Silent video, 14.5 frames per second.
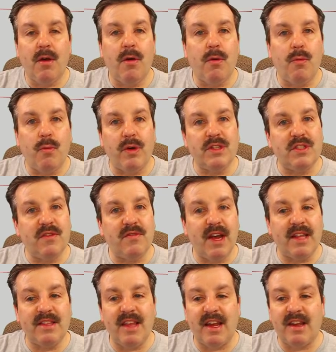Once you've
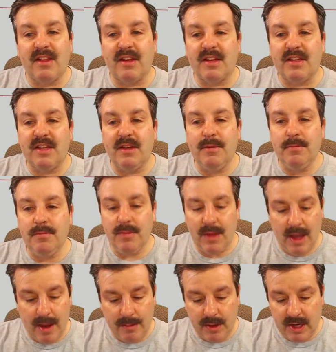got that clicked in,
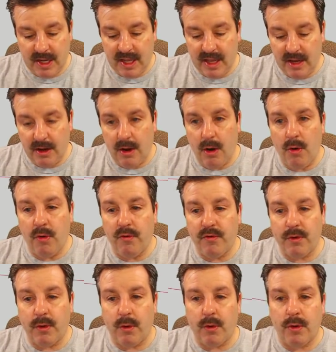I'm going to hit
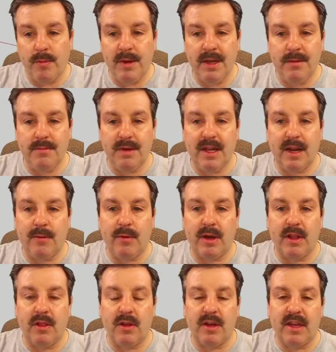over orbit, and I want
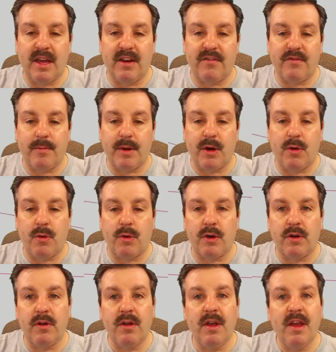to look at it from a
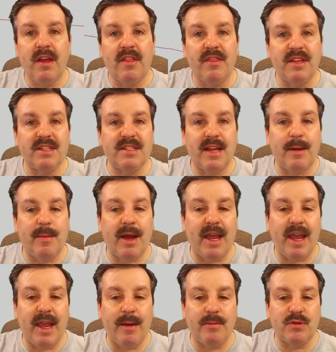corner. This time I
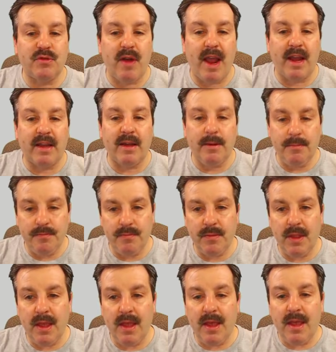am dragging,
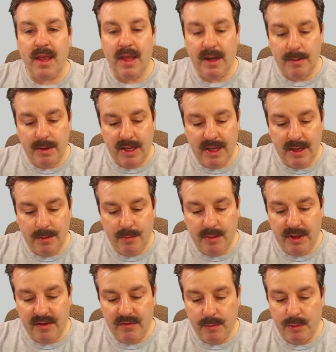and I'm going to hit
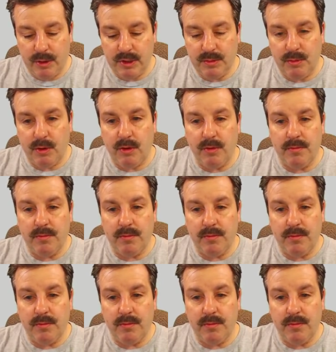P for push-pull.